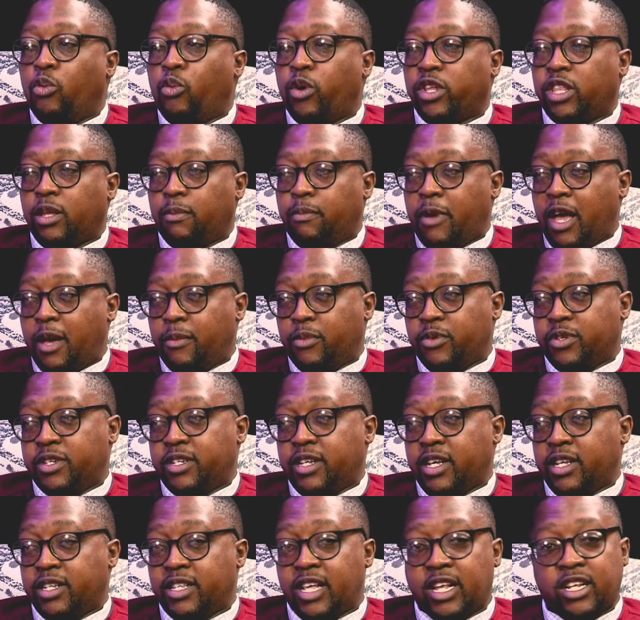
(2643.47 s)
what the Bible
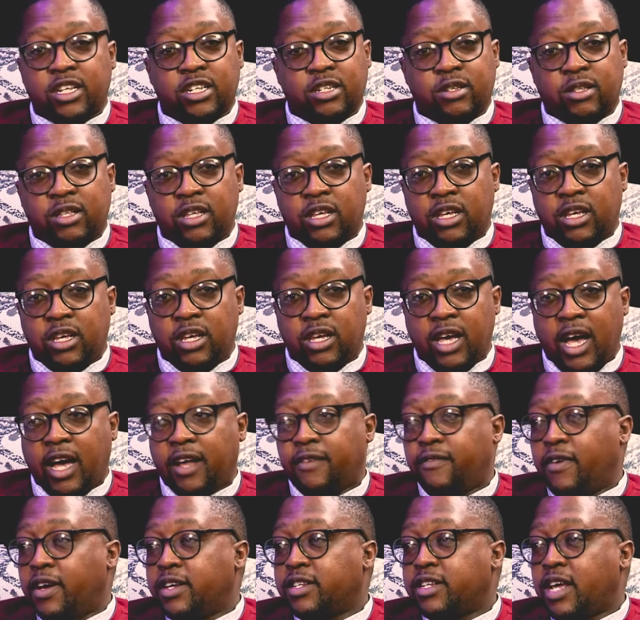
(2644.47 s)
says. That is the
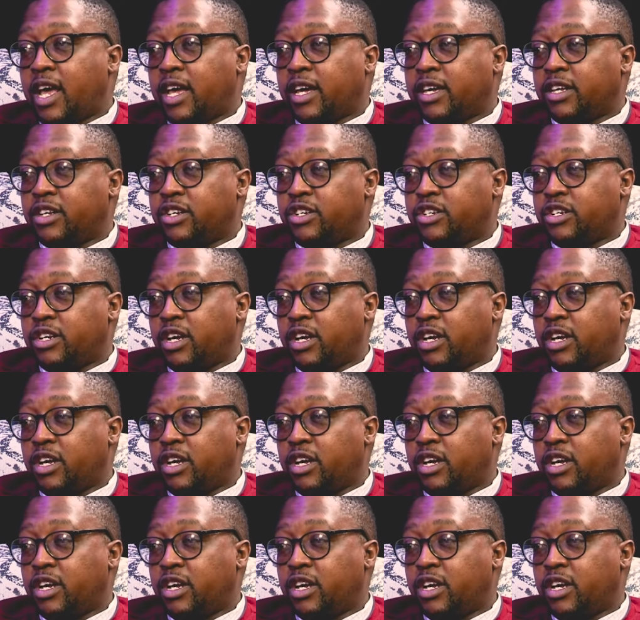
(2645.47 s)
advice I can